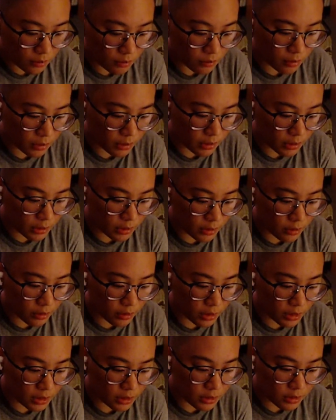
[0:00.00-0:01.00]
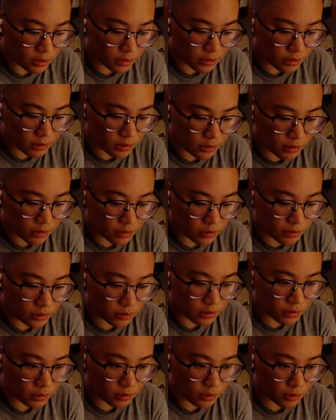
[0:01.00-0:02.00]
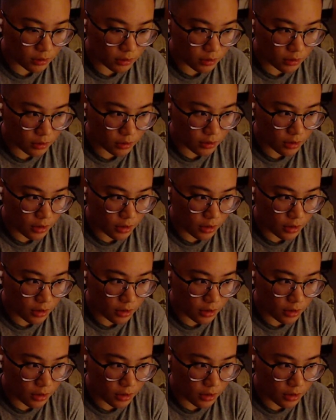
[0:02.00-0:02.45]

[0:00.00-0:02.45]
you know, I just want